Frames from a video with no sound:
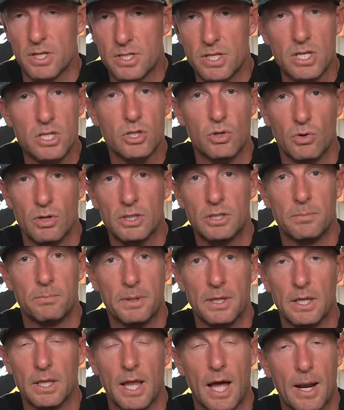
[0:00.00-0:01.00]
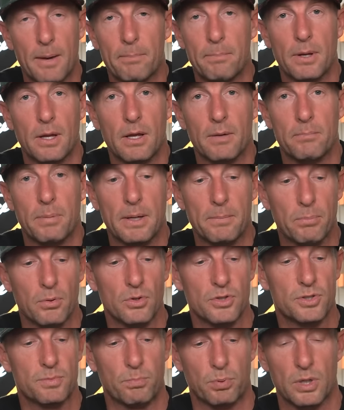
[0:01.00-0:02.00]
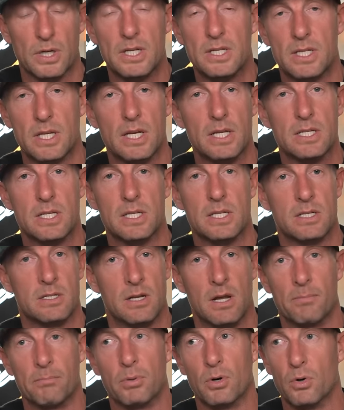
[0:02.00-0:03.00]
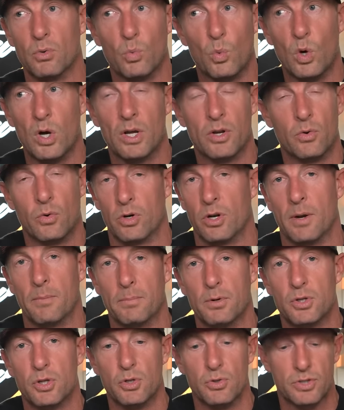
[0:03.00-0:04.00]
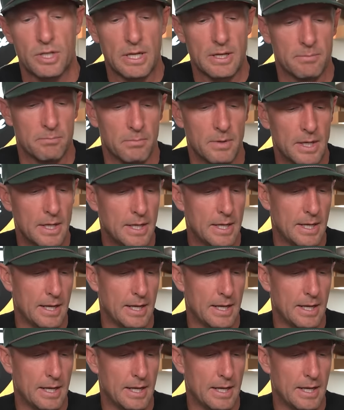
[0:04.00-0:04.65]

This is going to be a lot of p- people's preseason number one or number two team,